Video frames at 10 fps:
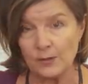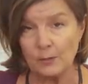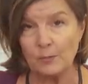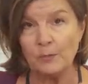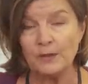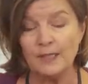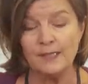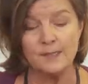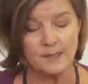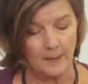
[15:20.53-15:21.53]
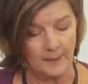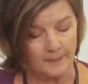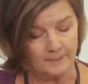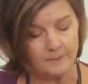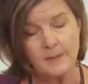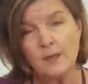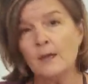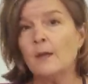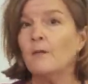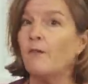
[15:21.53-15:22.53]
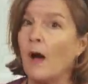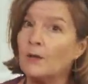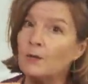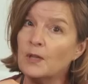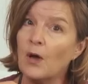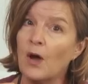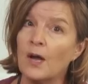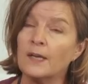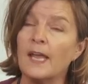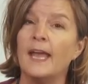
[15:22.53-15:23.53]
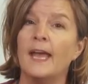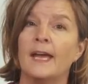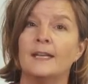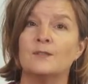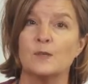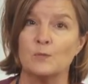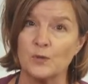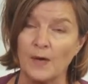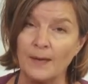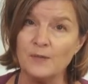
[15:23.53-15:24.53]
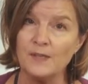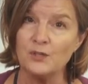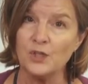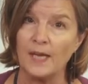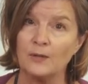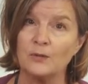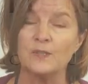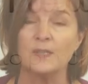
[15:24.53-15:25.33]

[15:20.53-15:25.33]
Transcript: So please um, Follow along and subscribe to the channel